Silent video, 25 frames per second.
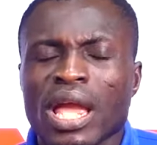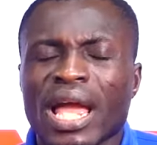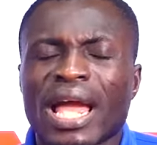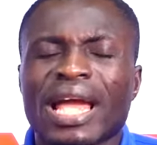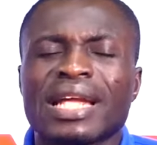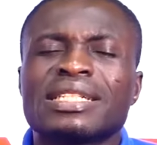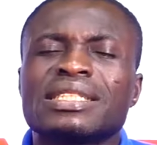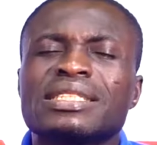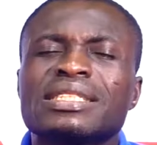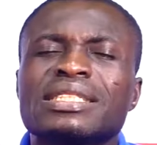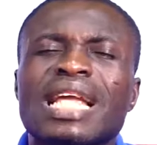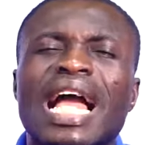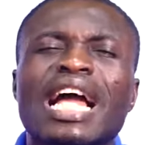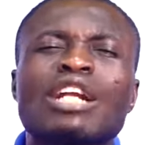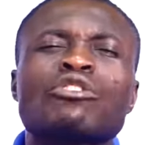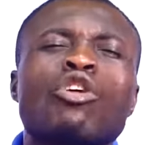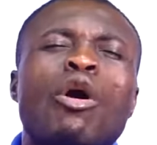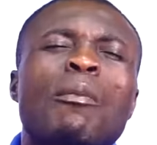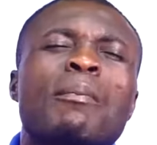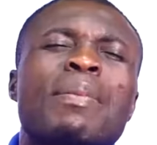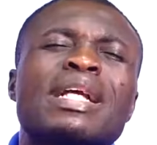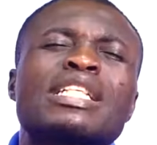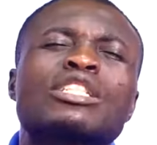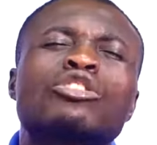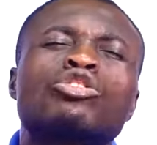And
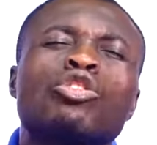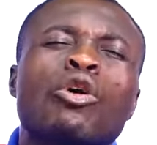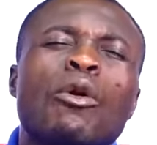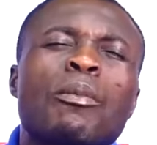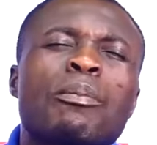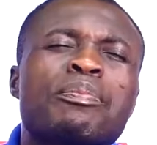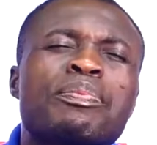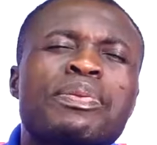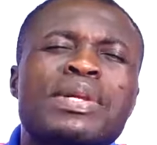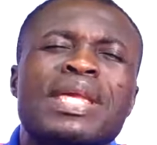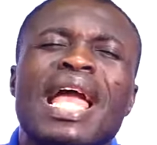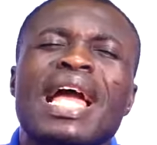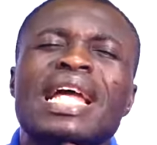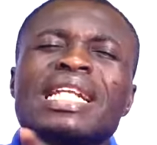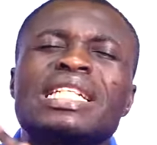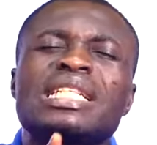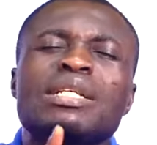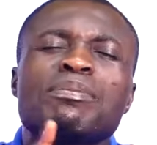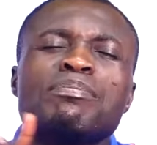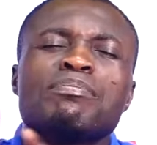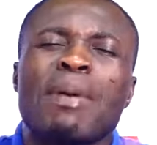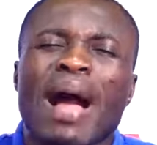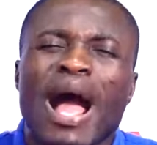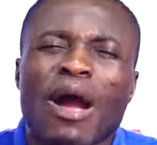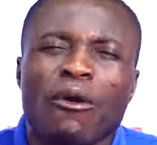yado bed you beer
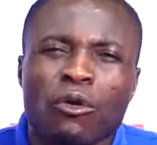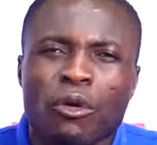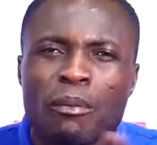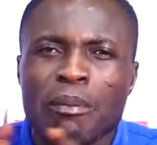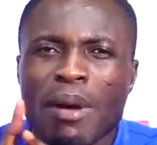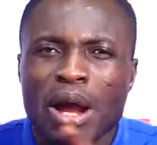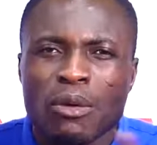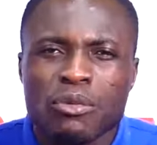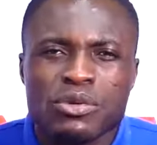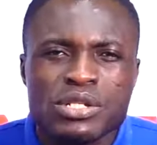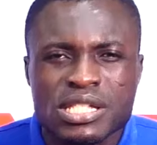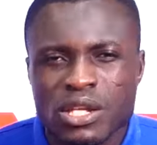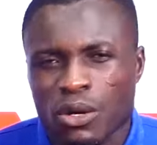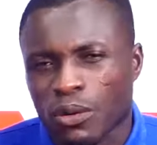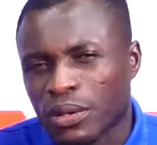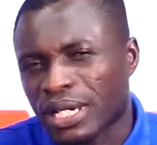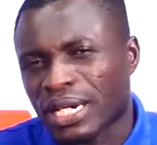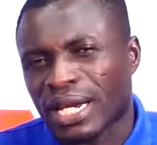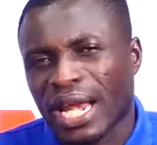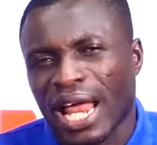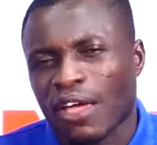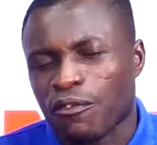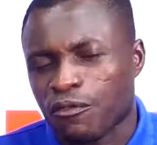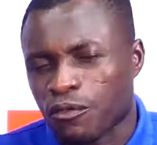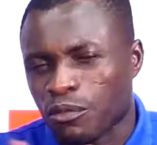di baku baku say on
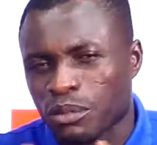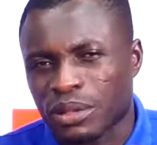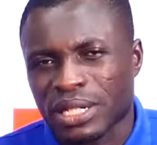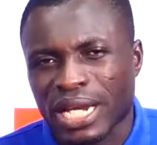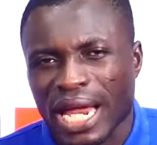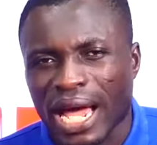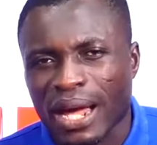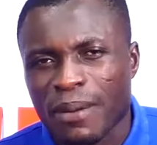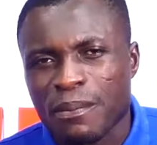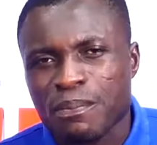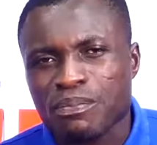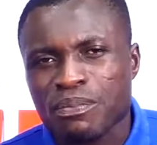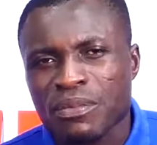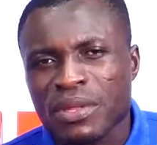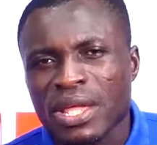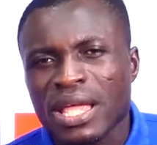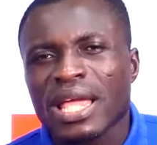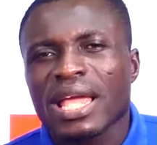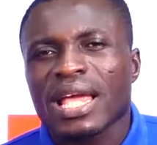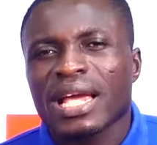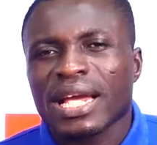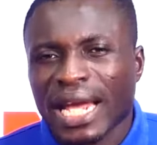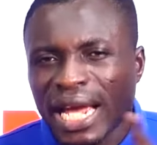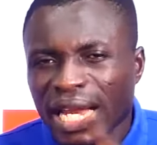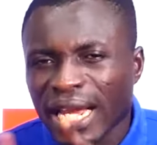the life muda.
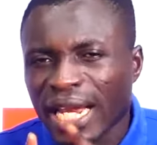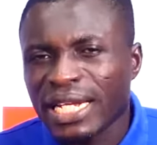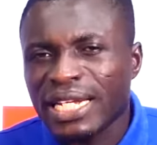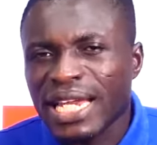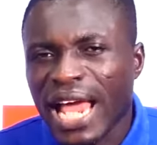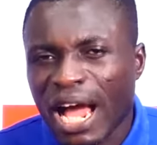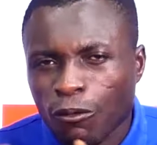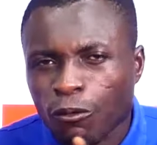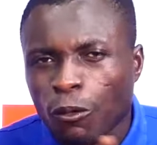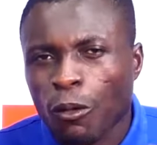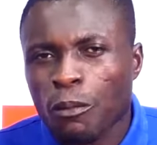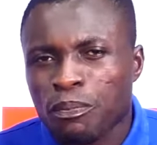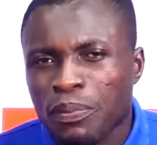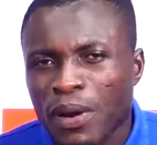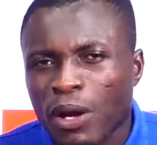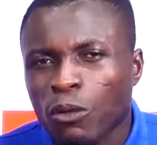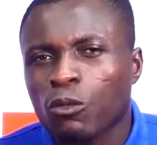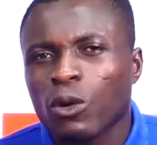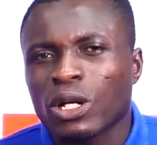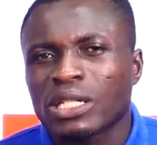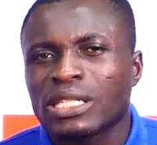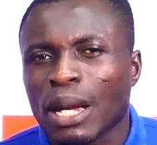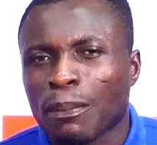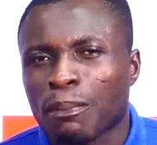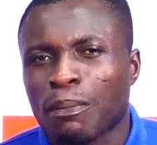Kennedy a compra
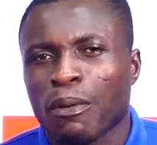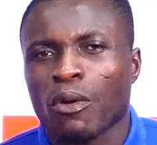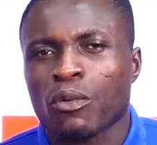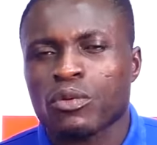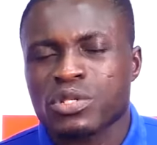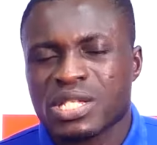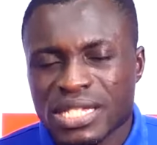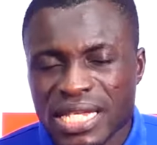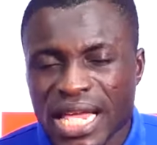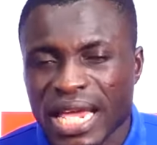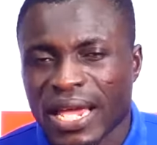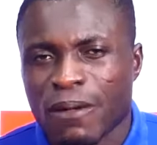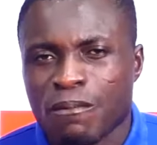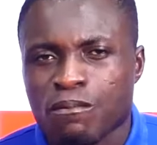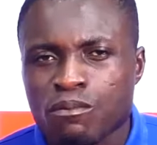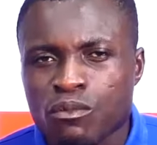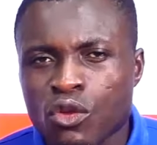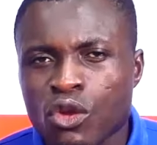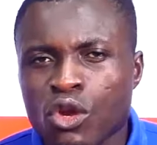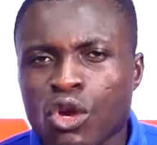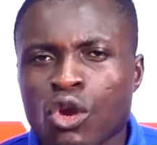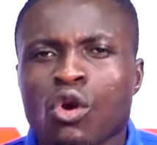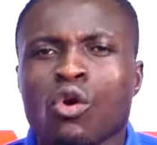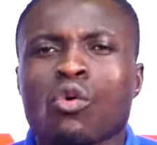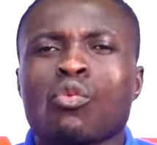kwa Japon say,
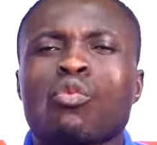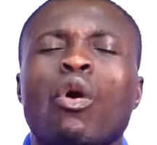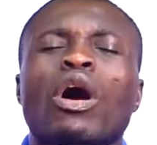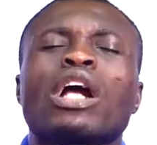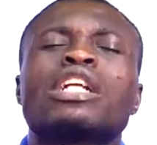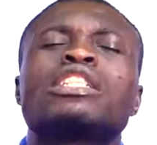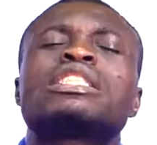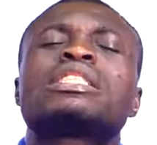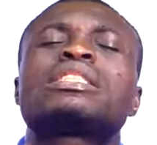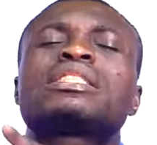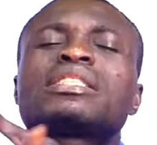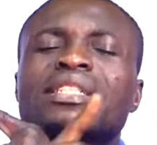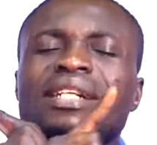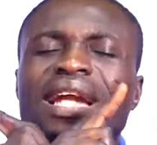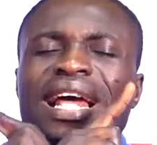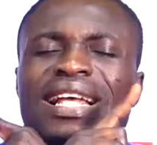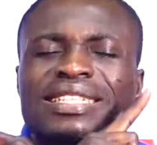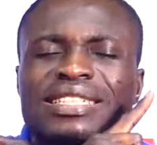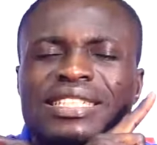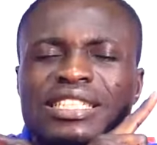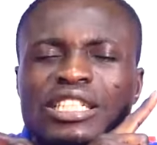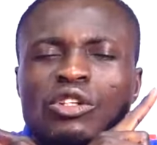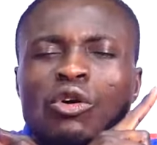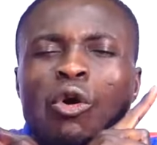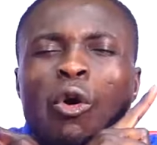one
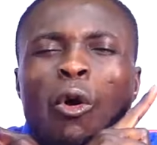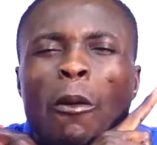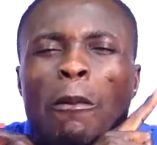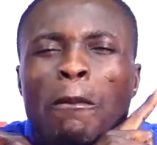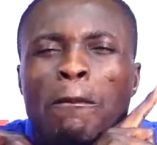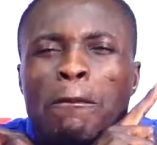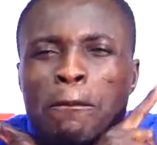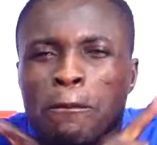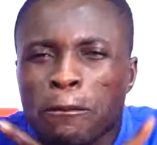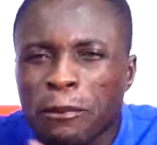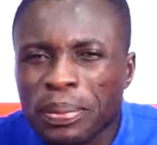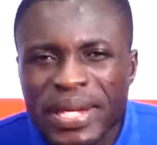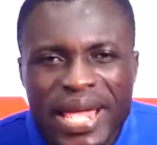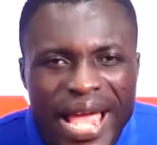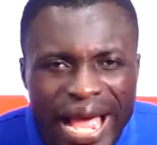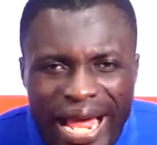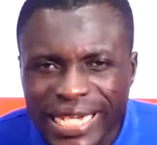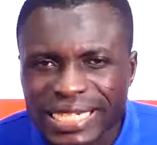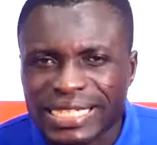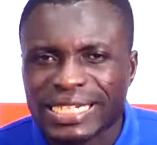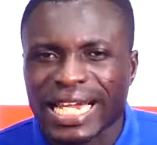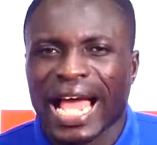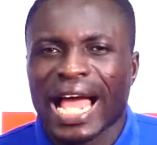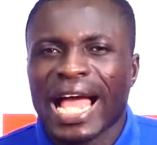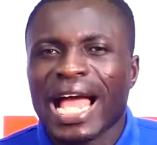trusty o
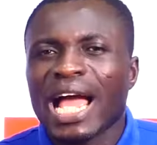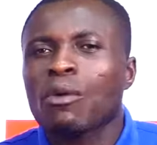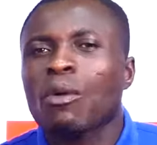beer da